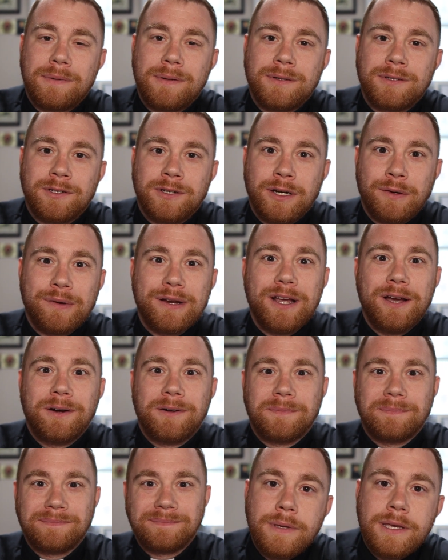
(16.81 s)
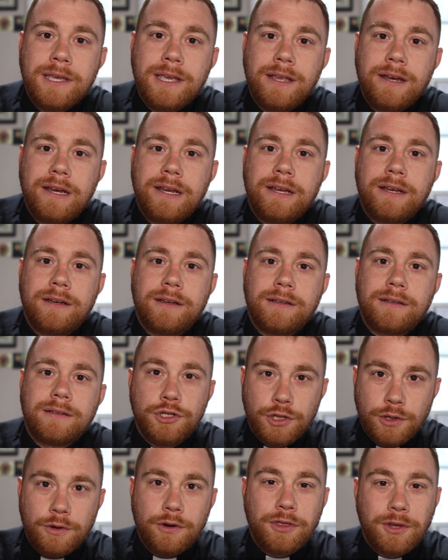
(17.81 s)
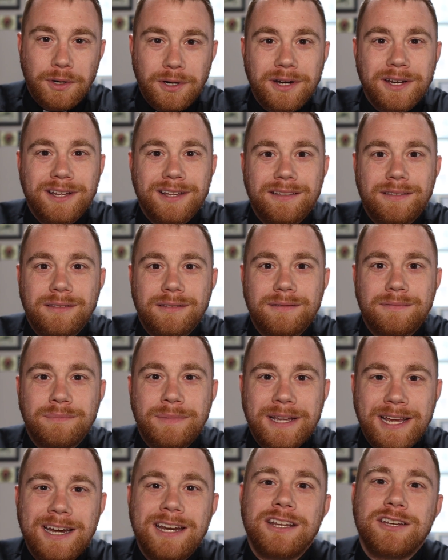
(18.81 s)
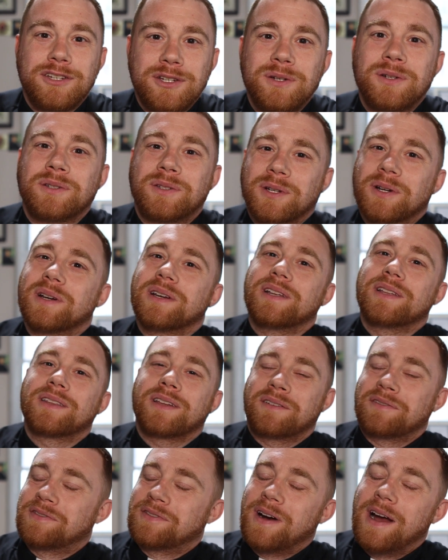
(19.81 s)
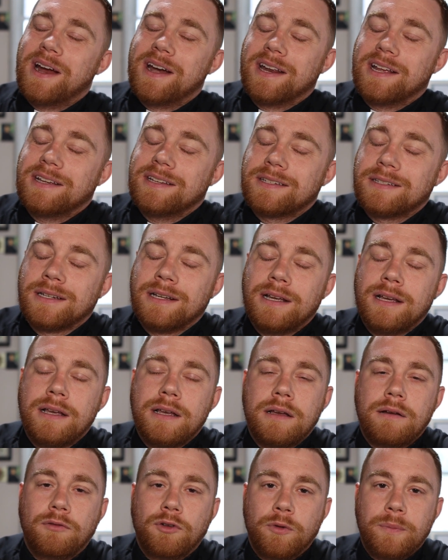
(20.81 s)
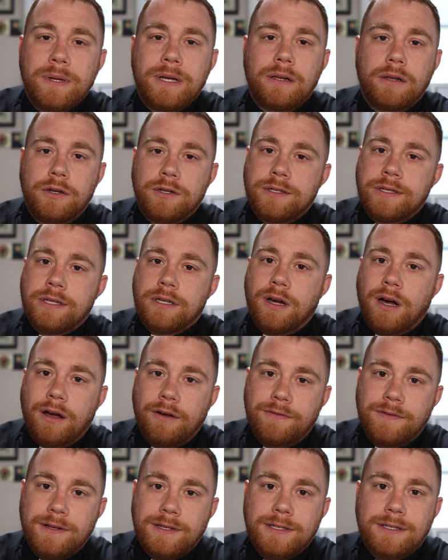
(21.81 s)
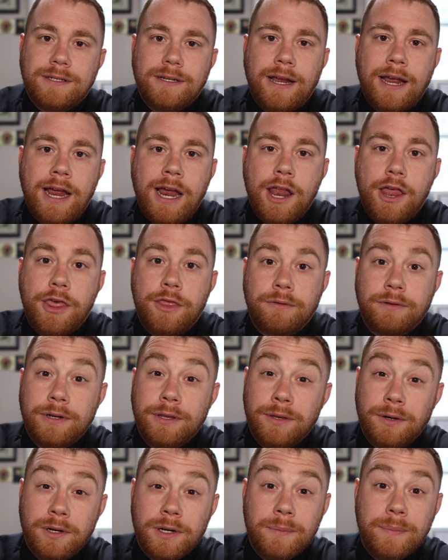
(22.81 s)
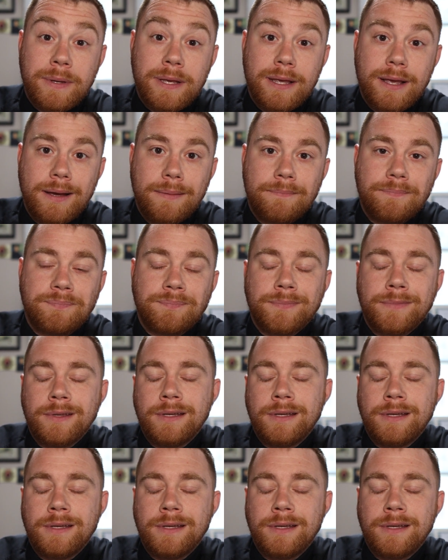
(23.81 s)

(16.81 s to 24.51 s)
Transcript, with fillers: So here we go. Beginning June 30th, beginning June 30th on Fridays, we'll be closing the office at 3:30 p.m.